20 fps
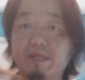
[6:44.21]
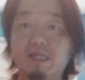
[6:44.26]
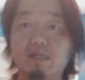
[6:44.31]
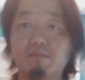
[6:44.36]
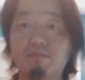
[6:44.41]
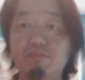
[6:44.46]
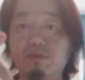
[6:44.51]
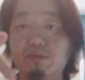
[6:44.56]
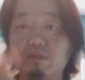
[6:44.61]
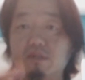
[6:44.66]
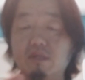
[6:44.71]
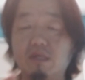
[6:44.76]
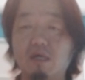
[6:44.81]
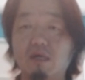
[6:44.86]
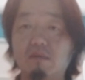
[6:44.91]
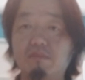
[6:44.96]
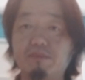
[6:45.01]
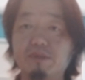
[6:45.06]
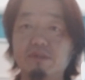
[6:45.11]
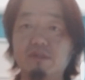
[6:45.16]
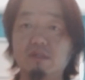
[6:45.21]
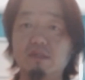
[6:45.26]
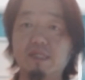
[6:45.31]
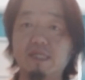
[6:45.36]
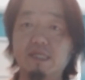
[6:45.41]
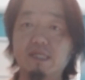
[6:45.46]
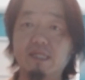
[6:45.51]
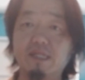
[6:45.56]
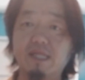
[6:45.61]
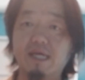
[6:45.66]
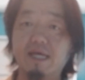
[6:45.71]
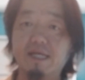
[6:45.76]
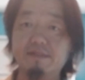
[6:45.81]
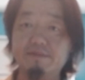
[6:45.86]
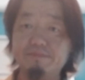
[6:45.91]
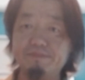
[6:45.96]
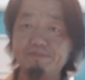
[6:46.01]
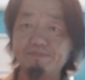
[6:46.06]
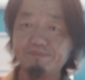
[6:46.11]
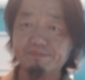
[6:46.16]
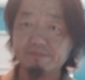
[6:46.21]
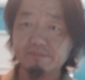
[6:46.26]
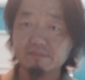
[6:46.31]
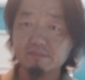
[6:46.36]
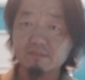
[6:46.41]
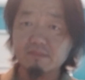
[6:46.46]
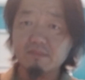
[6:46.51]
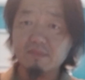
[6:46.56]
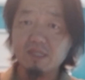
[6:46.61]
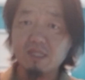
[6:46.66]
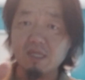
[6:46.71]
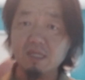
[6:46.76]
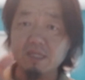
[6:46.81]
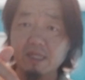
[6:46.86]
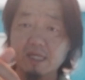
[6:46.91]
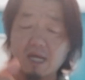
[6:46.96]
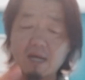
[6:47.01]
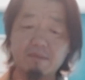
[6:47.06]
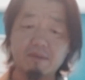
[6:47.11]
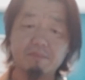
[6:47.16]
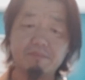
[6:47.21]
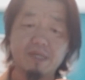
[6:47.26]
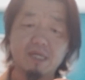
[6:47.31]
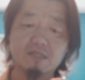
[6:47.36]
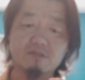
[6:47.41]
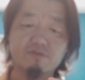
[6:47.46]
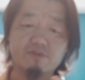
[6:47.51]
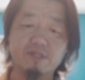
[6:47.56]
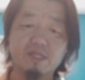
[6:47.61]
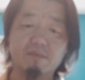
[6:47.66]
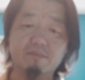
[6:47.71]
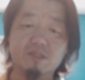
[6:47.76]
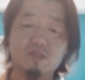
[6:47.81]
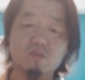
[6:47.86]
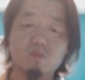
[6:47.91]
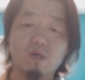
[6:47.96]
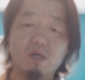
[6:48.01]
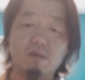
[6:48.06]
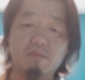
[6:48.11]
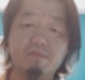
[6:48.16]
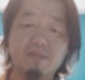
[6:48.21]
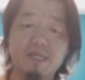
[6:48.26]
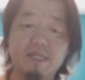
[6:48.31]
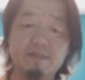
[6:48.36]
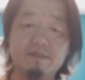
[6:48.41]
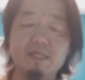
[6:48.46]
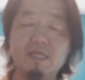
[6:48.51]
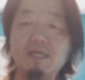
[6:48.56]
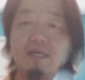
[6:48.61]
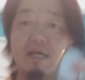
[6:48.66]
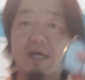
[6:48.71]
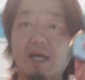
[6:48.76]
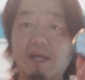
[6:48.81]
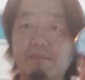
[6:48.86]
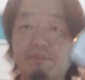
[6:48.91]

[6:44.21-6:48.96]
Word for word: I can put, I'll put the link in that in the comment box for them as well. But I